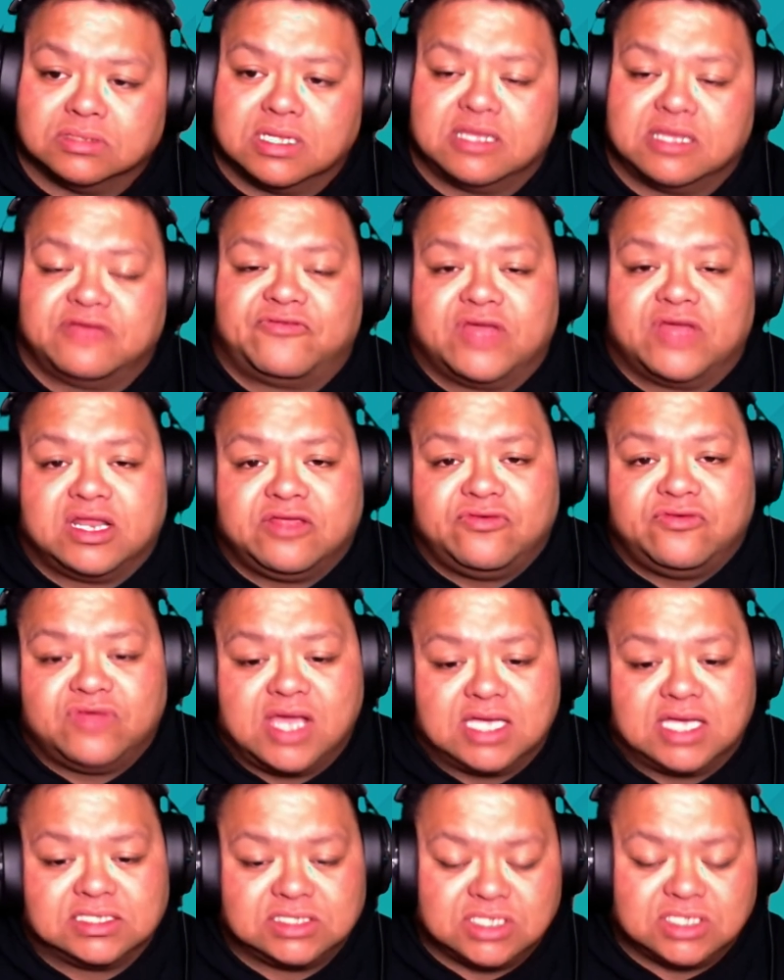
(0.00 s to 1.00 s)
Now, if any of you
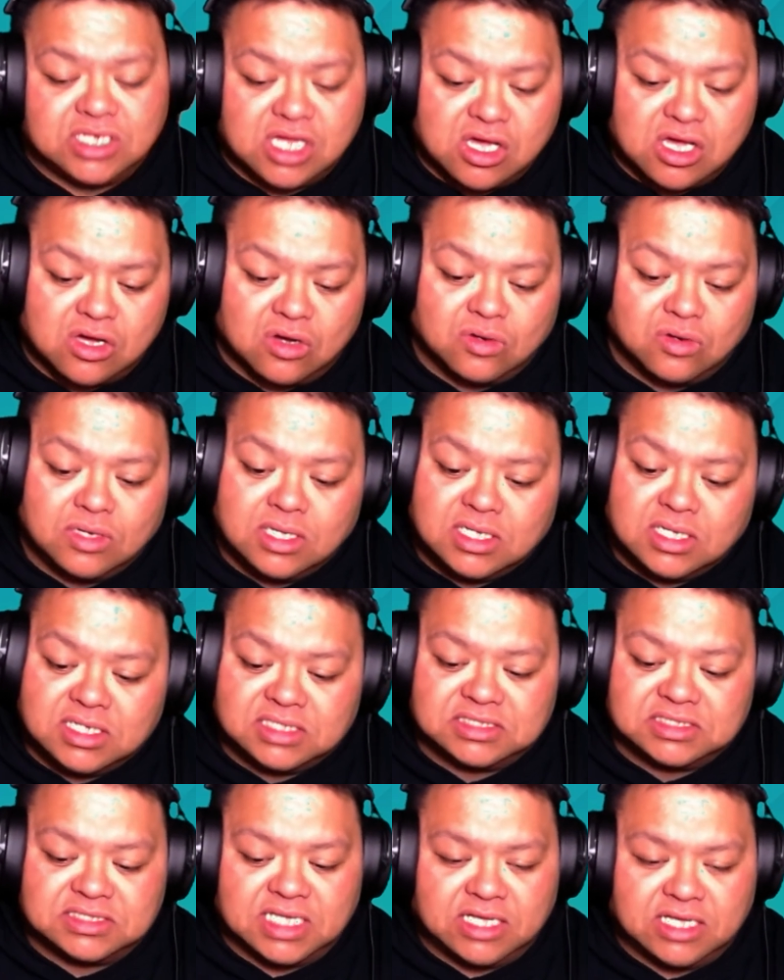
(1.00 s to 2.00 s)
guys know
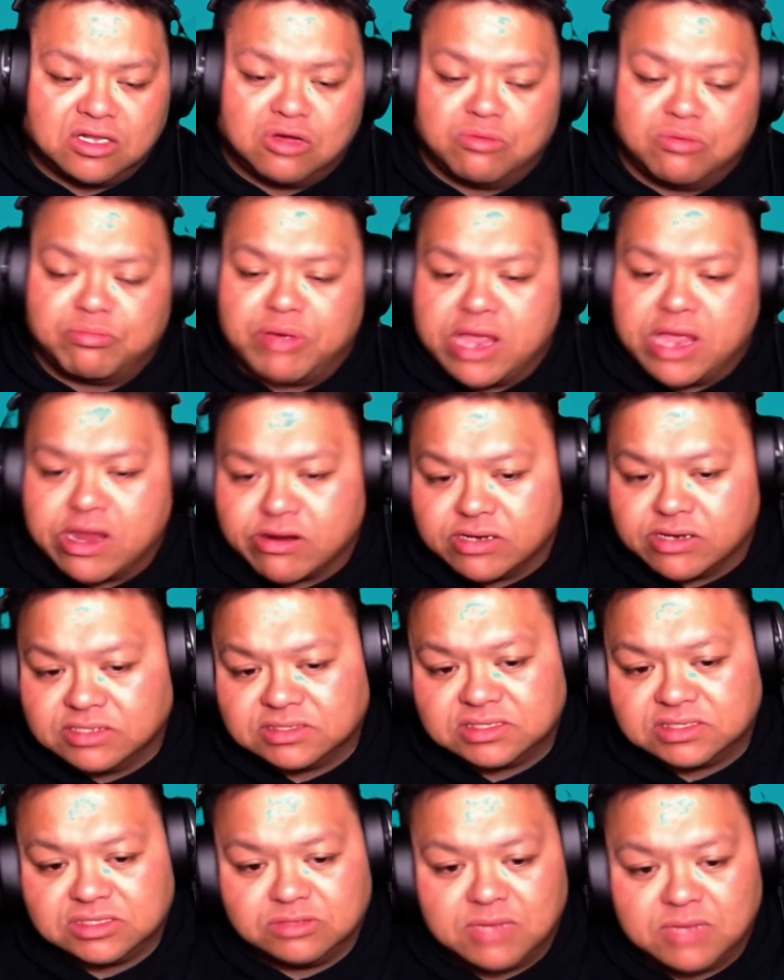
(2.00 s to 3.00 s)
stay-at-home
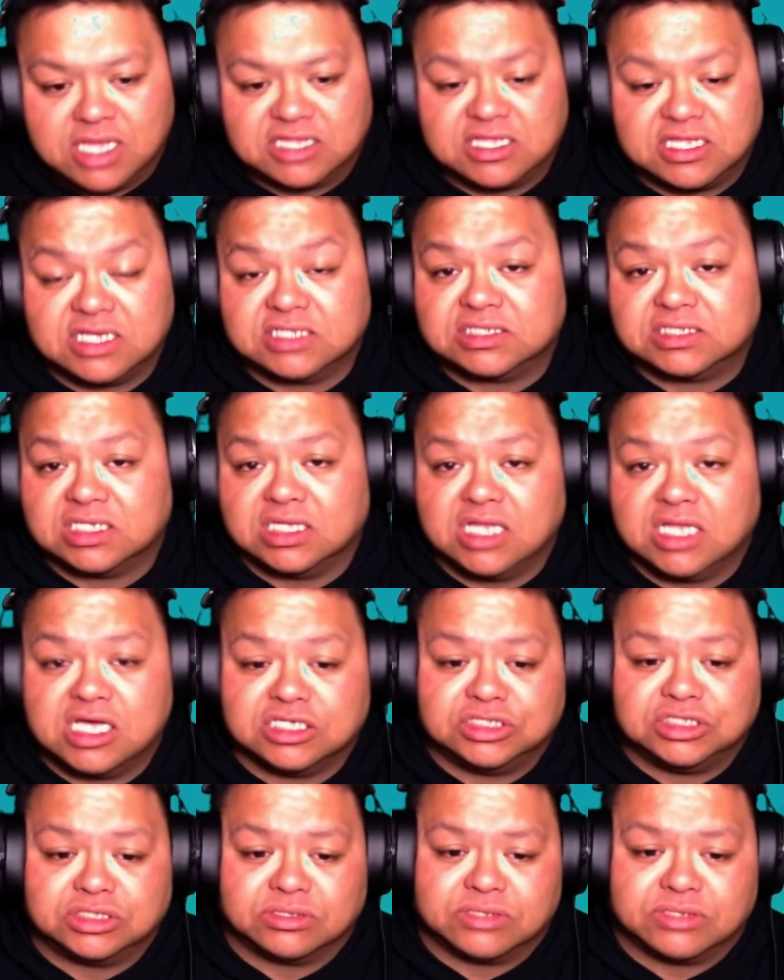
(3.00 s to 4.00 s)
parents, you might think it's a
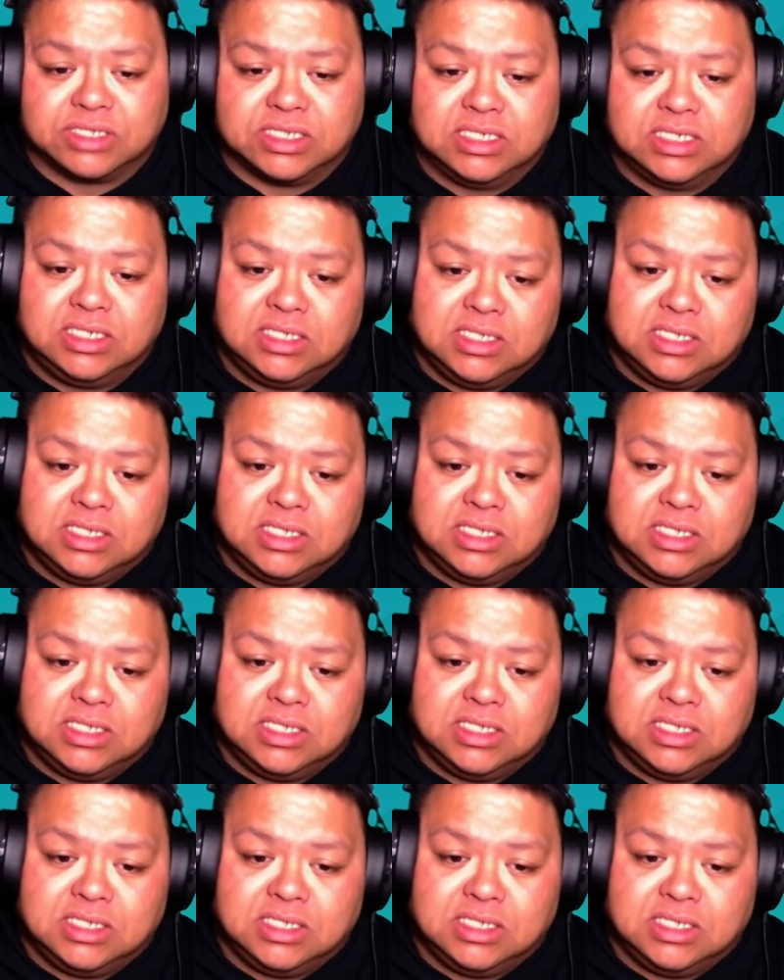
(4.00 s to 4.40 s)
luxury.